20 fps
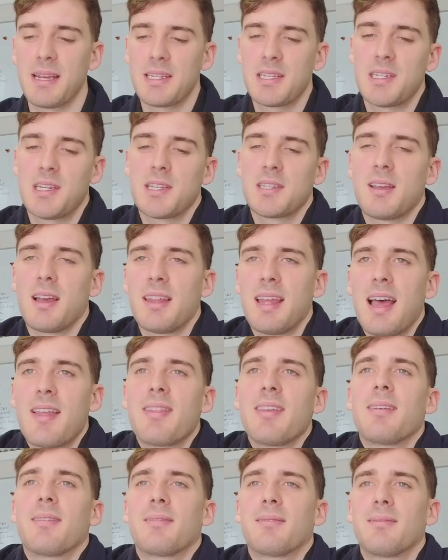messages like
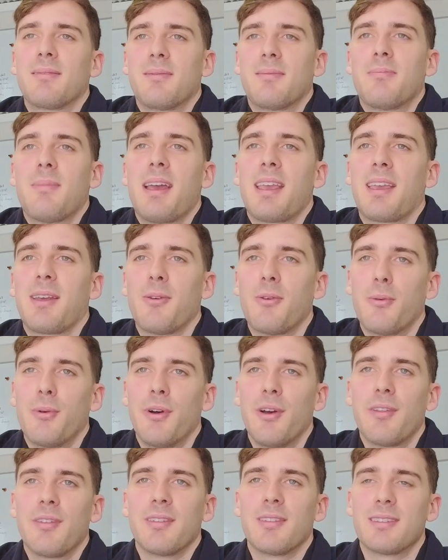that make it all
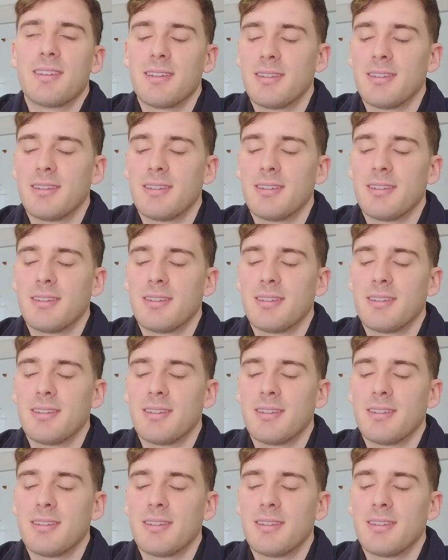worth it